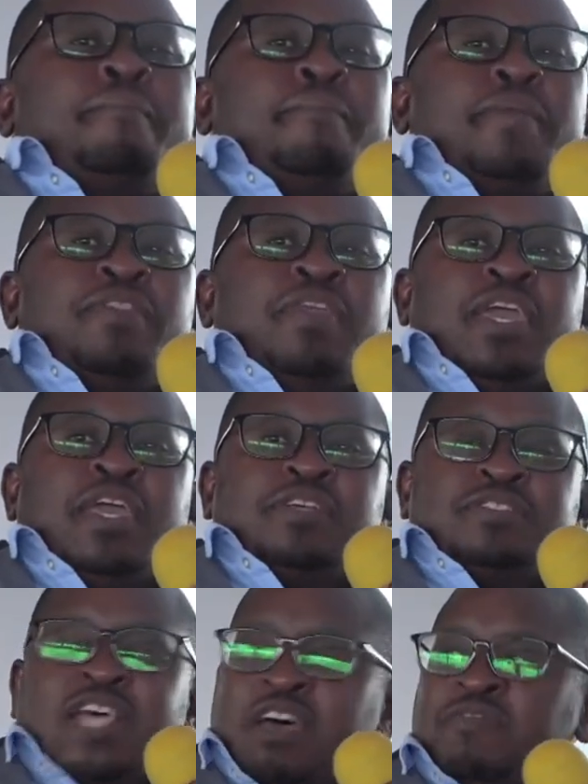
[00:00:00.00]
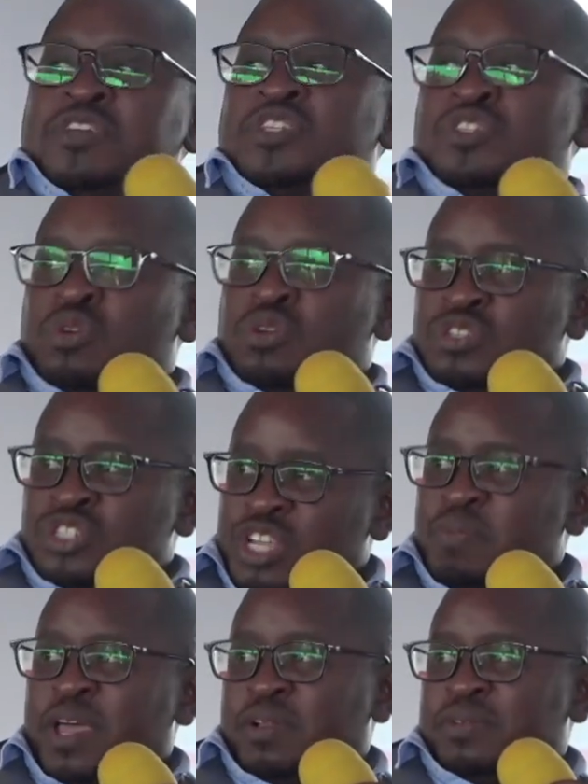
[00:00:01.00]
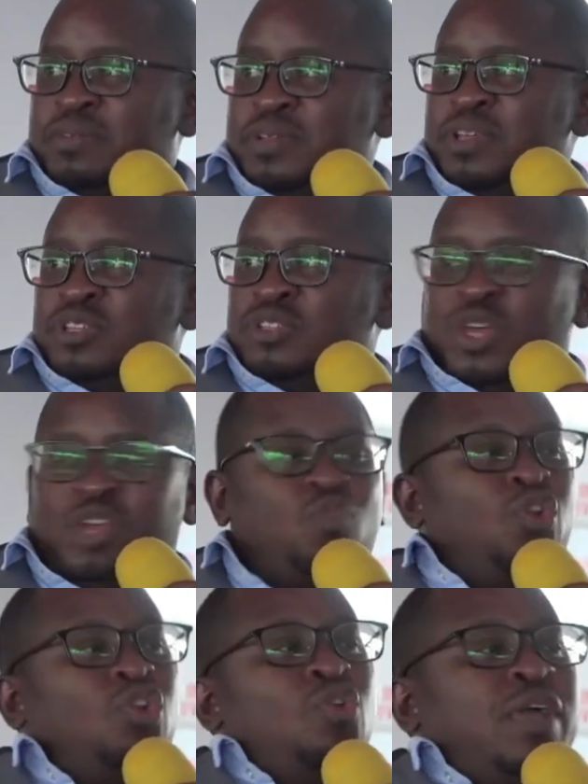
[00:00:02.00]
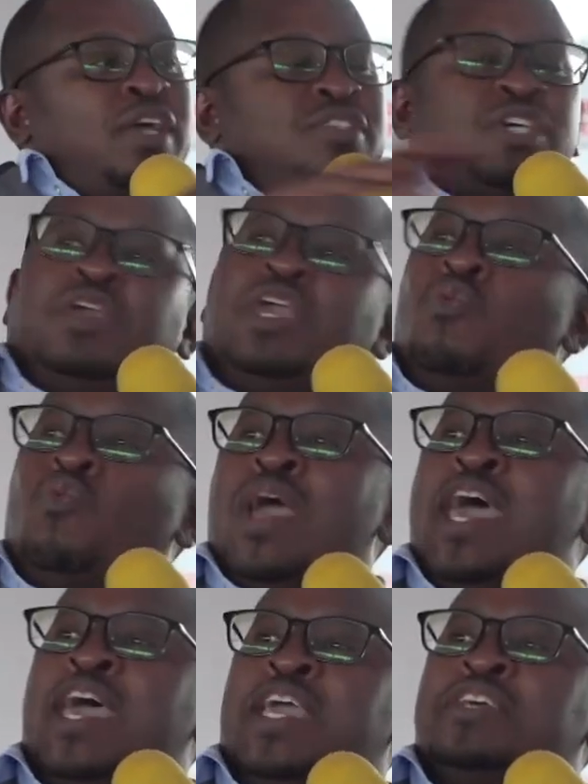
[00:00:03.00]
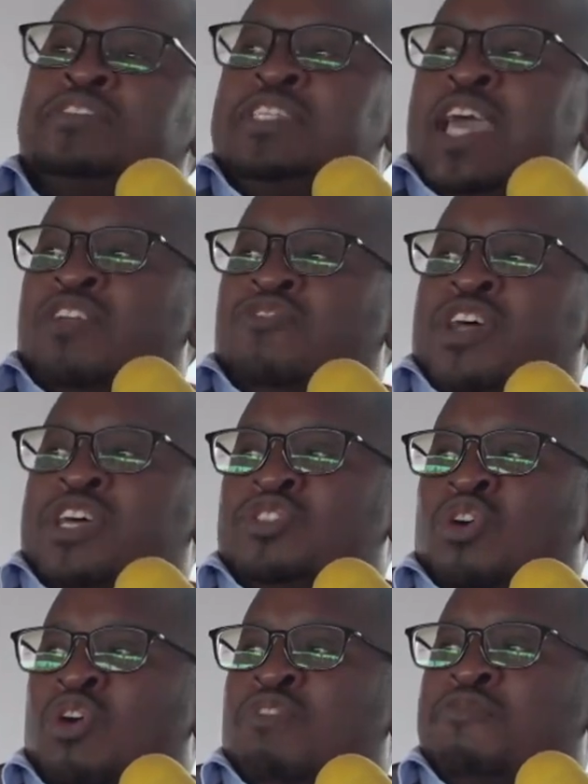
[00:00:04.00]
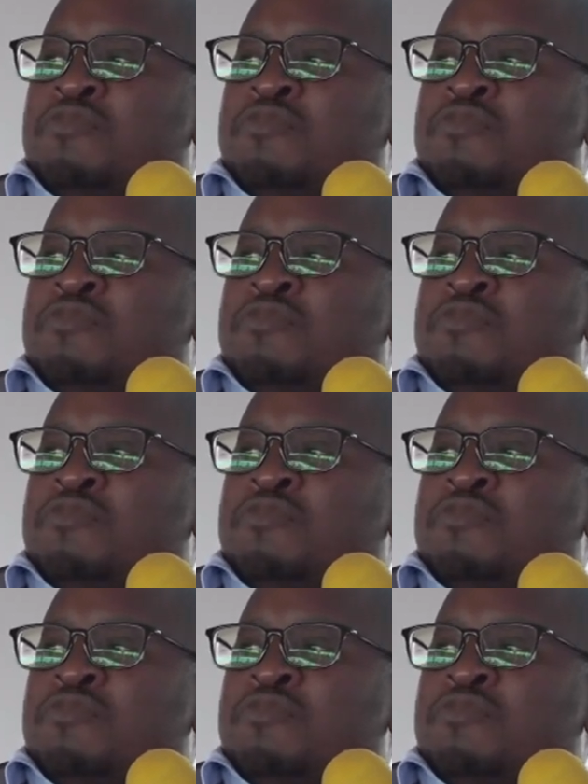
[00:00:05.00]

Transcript: the service is on Gmail. So it will look and say, okay, where is the address of